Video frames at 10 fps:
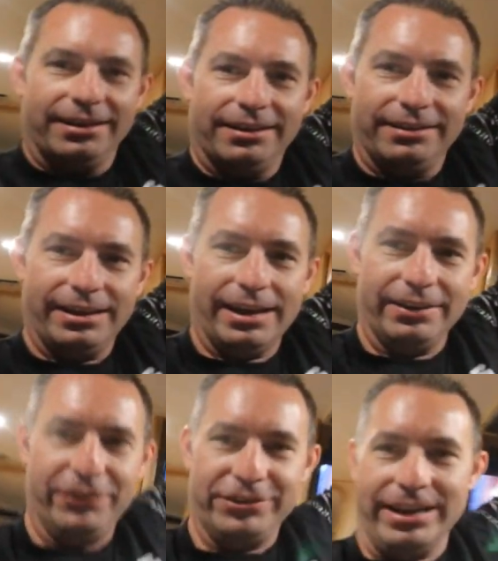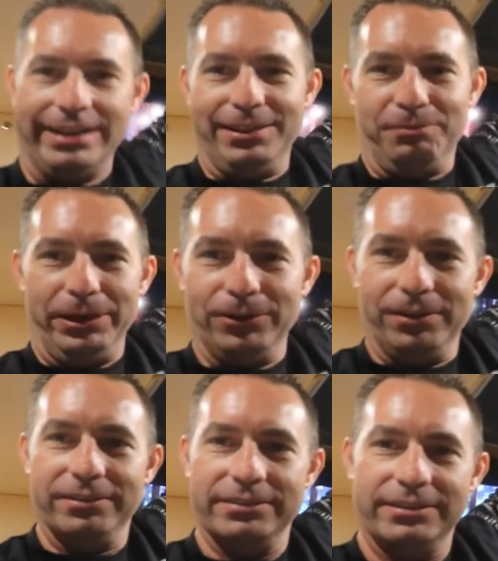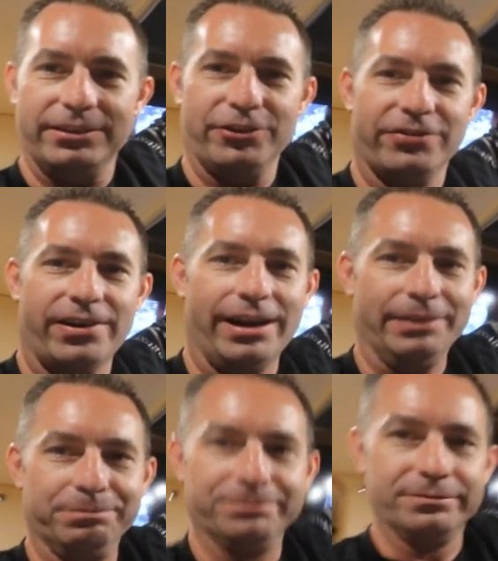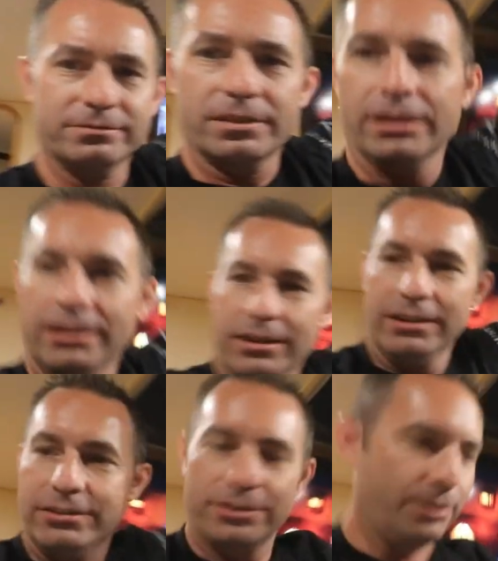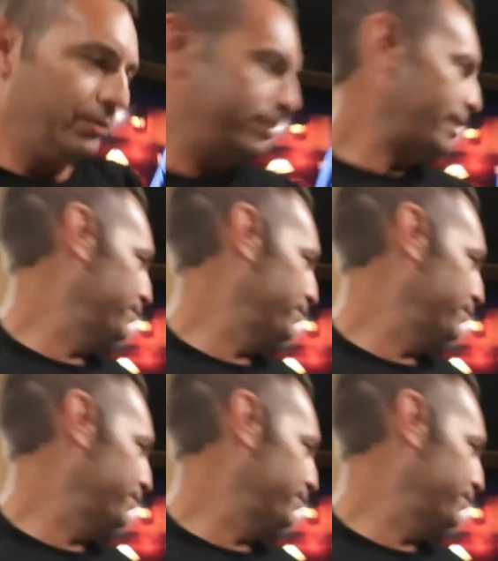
yeah, if you stand in the middle, you're fine. So what time